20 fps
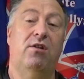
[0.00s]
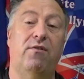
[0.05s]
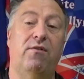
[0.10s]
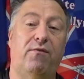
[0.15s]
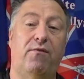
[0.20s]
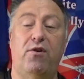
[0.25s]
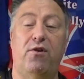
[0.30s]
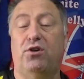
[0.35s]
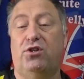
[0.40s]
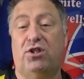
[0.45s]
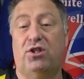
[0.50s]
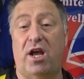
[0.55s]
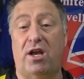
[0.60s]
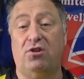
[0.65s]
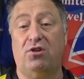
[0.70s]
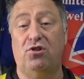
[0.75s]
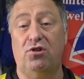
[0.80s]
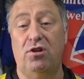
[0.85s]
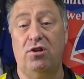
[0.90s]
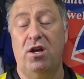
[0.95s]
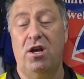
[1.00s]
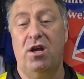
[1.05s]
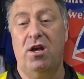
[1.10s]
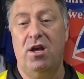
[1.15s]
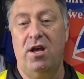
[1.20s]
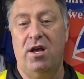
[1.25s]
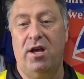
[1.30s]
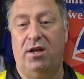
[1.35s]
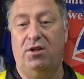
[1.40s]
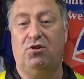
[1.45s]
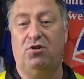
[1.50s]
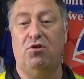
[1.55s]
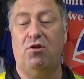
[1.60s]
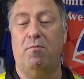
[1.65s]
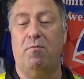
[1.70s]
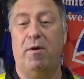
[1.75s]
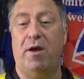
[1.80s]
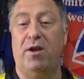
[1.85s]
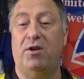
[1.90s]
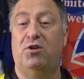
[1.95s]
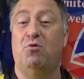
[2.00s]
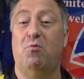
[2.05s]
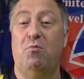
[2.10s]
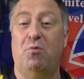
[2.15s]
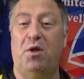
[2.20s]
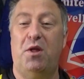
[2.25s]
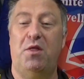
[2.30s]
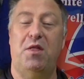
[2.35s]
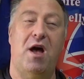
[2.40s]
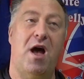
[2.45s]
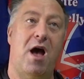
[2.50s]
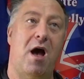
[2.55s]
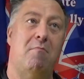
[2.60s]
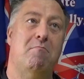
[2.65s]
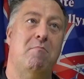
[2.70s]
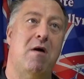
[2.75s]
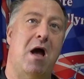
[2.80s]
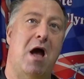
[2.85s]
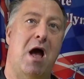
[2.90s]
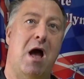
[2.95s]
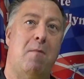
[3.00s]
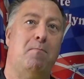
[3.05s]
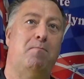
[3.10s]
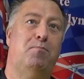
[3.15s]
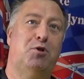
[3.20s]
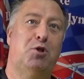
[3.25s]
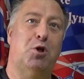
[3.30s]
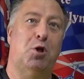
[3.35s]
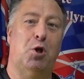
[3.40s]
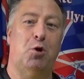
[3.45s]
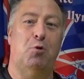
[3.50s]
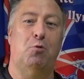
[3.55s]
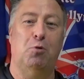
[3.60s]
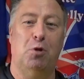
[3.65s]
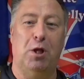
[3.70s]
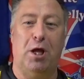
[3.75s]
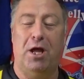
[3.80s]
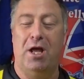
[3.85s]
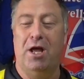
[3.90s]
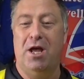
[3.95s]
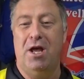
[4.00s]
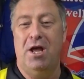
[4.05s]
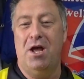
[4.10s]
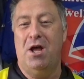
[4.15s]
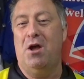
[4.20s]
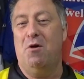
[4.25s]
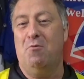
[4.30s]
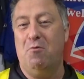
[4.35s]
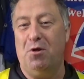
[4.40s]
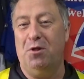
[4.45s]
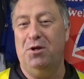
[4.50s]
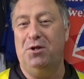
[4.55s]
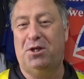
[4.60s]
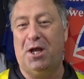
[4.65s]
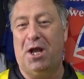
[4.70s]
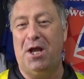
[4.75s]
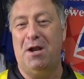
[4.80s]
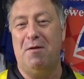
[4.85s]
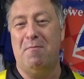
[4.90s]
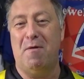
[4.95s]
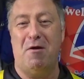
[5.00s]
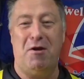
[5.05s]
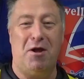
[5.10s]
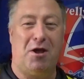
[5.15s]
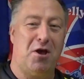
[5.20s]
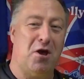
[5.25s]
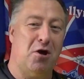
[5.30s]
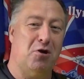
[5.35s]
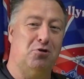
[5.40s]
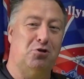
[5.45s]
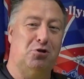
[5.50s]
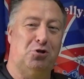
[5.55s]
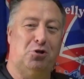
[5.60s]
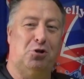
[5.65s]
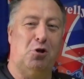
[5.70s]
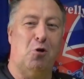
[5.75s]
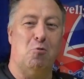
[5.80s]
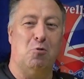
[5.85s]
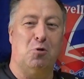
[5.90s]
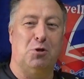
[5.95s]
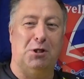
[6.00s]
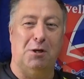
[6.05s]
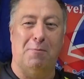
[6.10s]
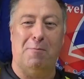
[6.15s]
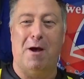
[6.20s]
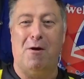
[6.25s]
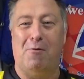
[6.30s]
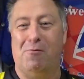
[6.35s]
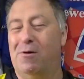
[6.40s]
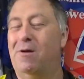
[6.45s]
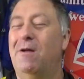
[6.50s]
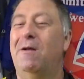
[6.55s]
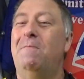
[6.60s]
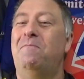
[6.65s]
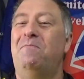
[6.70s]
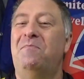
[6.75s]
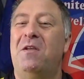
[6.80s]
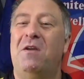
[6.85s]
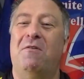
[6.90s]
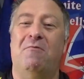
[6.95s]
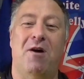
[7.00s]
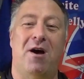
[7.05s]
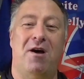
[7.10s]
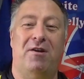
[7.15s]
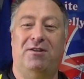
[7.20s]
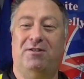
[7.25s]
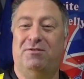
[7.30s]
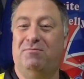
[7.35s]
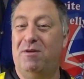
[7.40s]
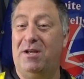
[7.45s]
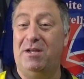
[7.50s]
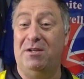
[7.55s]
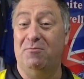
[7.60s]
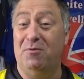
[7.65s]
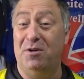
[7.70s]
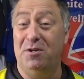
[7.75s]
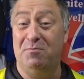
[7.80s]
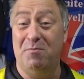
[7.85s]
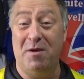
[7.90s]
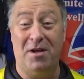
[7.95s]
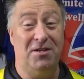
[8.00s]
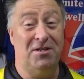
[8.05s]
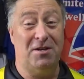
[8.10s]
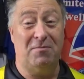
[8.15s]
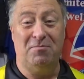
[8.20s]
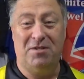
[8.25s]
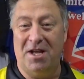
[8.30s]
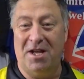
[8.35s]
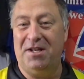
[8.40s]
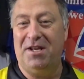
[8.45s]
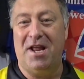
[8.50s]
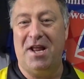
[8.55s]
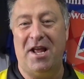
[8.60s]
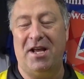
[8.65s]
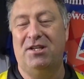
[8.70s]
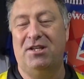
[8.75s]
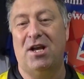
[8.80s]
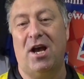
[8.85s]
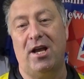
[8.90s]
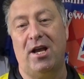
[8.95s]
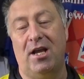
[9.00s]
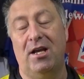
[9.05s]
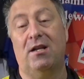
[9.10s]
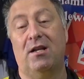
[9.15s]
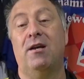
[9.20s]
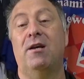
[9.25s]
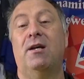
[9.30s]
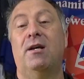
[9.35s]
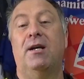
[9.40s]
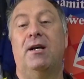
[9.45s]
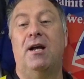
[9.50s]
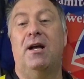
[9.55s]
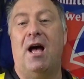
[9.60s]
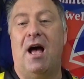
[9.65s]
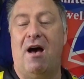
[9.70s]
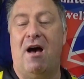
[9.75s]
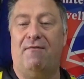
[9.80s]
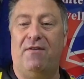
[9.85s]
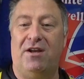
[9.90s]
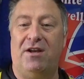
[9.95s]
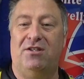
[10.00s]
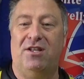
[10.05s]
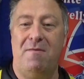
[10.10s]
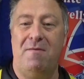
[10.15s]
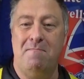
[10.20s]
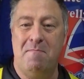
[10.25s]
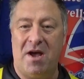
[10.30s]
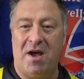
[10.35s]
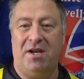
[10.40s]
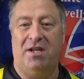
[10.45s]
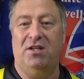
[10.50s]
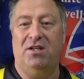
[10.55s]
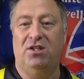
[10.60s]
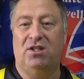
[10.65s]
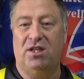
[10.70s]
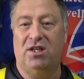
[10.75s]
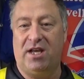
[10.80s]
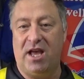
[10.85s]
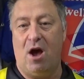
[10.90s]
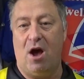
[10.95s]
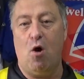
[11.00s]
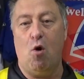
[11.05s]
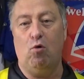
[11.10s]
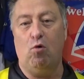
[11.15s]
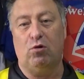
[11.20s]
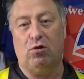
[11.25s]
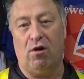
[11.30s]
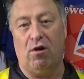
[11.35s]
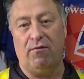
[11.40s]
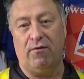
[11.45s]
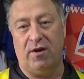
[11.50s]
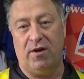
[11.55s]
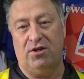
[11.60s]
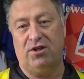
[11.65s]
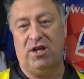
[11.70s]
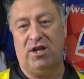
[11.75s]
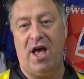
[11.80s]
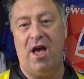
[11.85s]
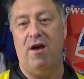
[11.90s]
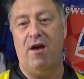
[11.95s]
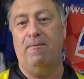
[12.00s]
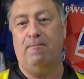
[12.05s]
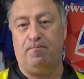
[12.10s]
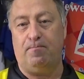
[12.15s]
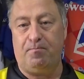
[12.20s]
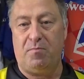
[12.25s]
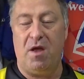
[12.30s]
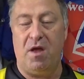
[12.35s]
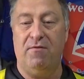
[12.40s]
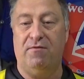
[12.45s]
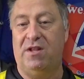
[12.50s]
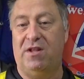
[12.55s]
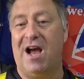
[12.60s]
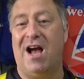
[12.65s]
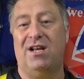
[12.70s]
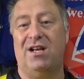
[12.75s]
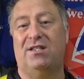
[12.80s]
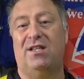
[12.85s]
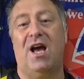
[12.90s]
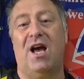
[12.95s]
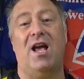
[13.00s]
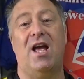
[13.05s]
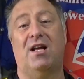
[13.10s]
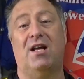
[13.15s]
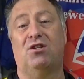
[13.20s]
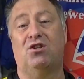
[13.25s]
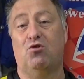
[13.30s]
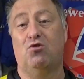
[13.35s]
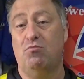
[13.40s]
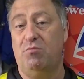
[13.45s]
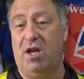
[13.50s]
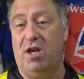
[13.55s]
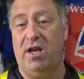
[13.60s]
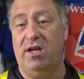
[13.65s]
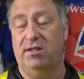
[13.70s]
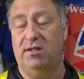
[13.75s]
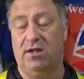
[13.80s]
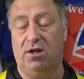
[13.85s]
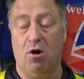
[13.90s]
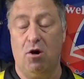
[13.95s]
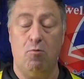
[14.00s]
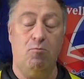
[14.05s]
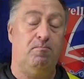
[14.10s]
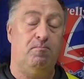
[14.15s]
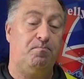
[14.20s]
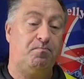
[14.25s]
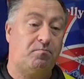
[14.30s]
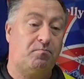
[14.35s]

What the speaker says: The first section is going to be something that I'm absolutely, what they say in America, stoked about, which means I'm dead excited. I've actually managed to get hold of a set of darts that I had some years ago